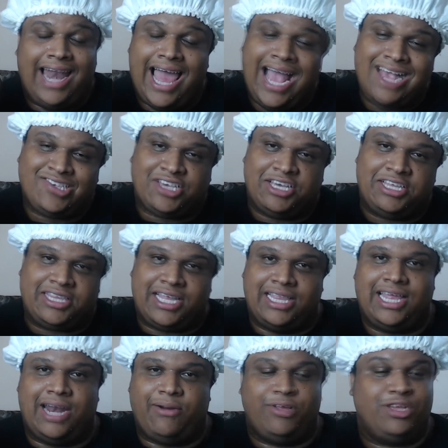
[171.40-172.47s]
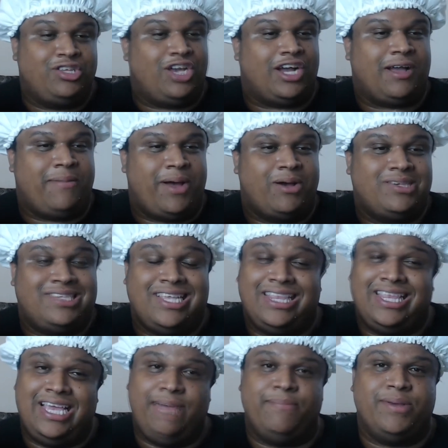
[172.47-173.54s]
the last good thing that I want to talk about is the
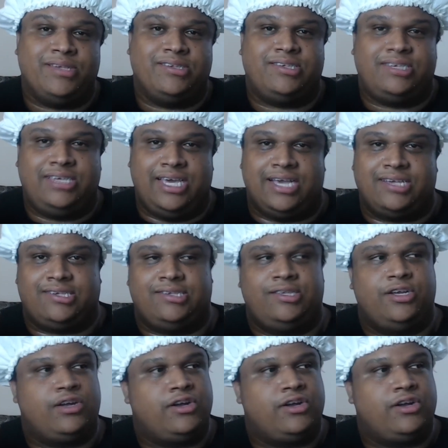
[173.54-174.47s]
demons. Yes,